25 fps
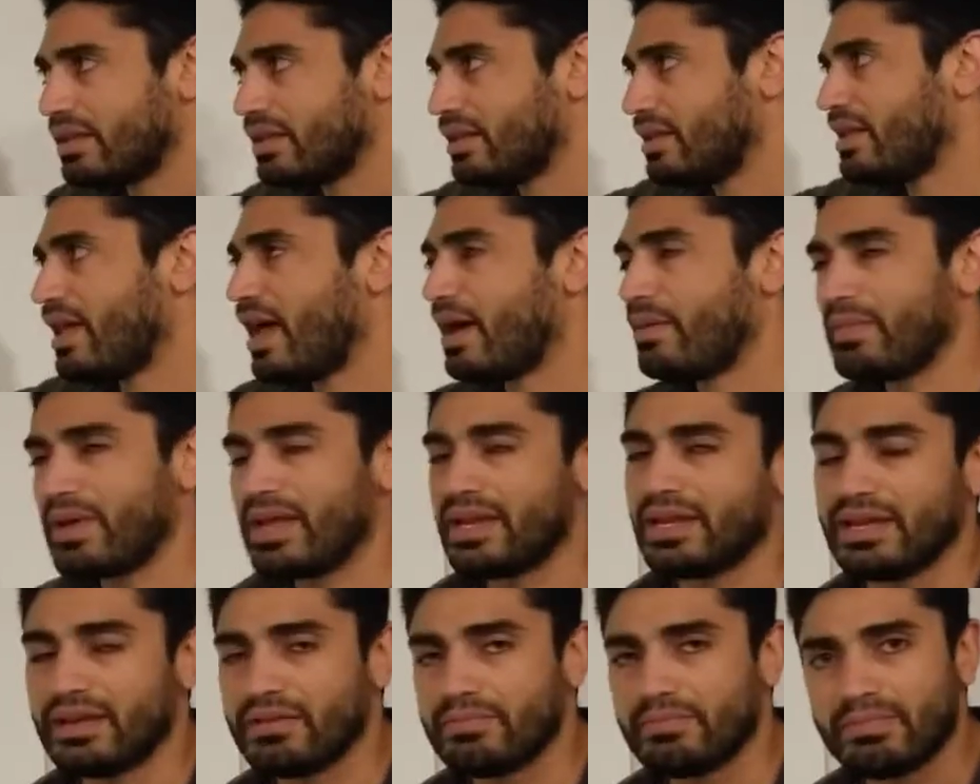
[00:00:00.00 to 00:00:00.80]
that
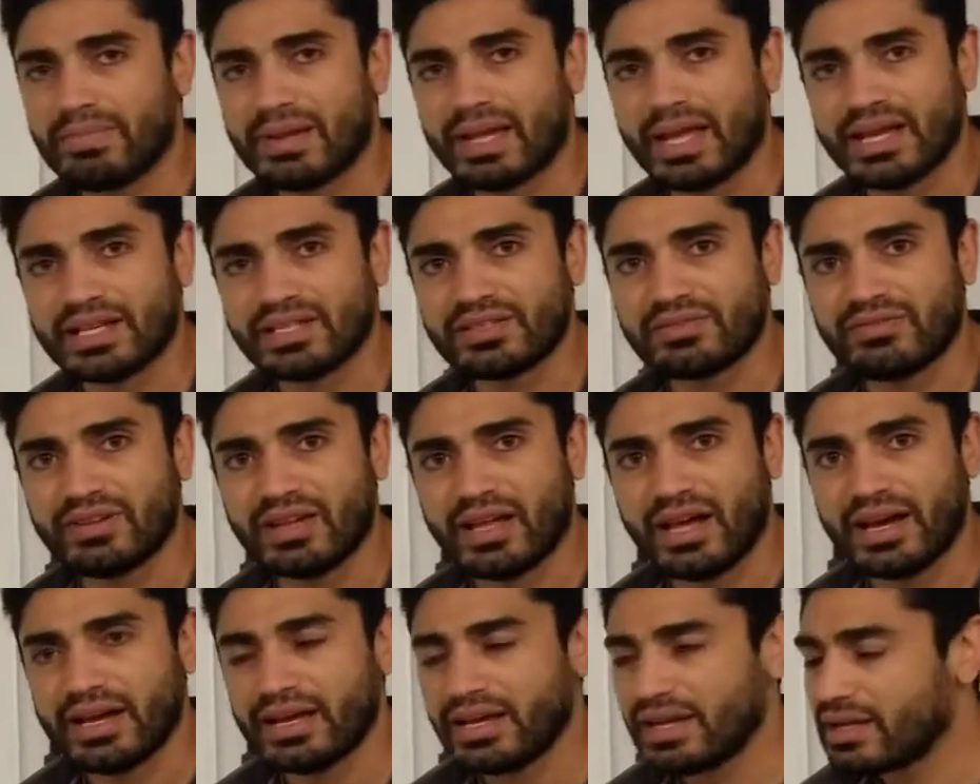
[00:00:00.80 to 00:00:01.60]
many planes
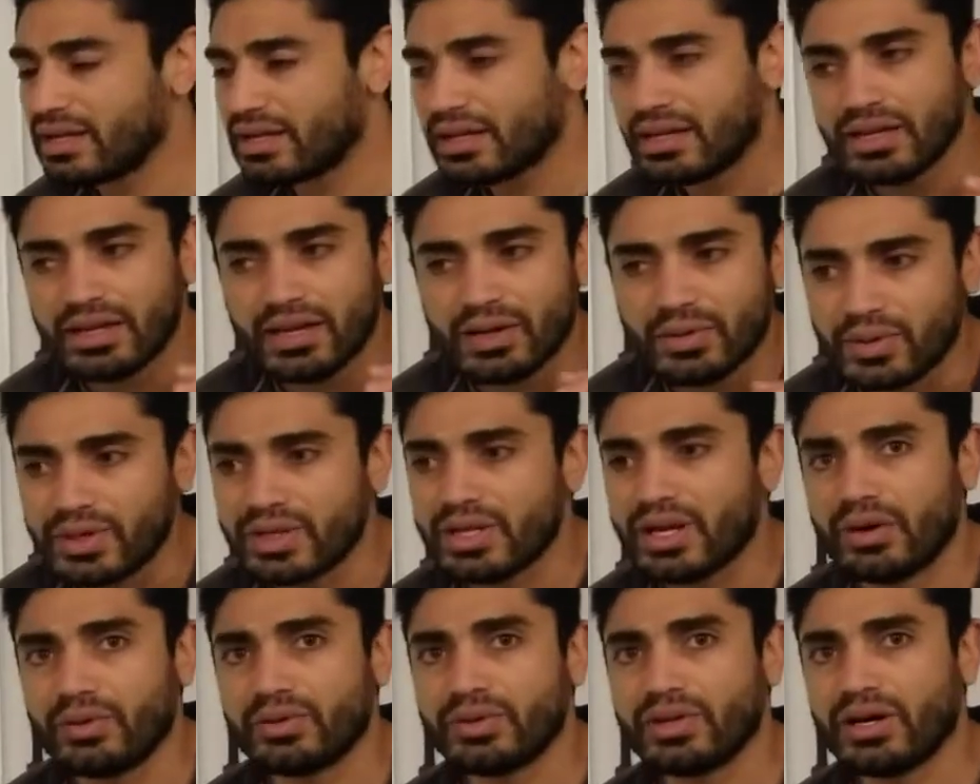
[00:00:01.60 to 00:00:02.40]
flying, we
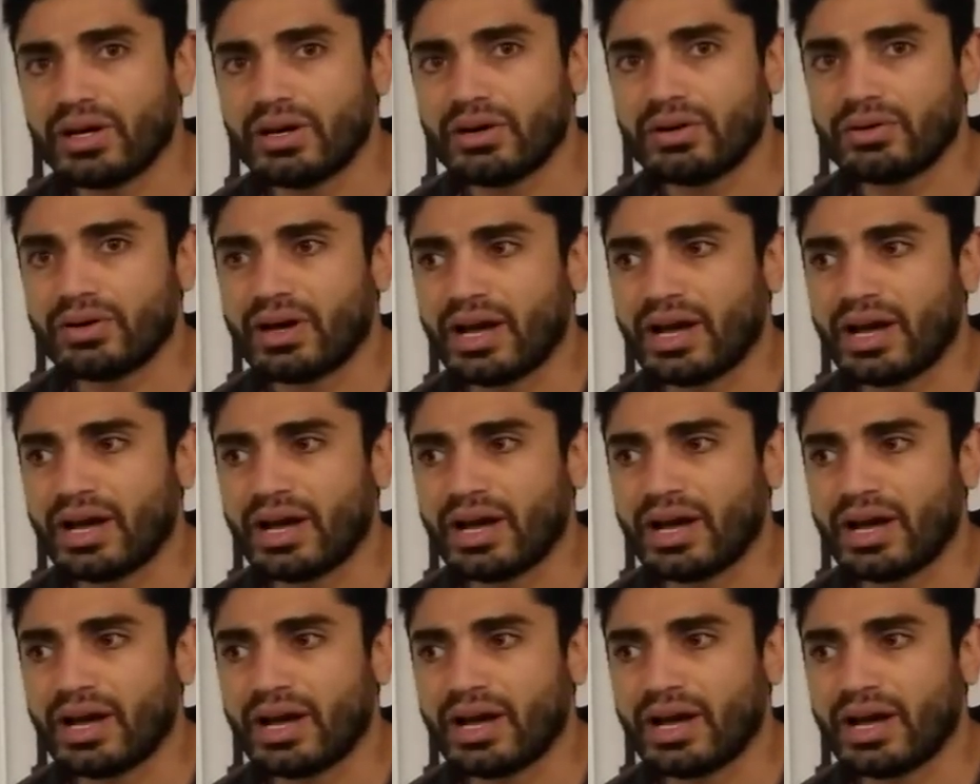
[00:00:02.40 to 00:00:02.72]
don't know.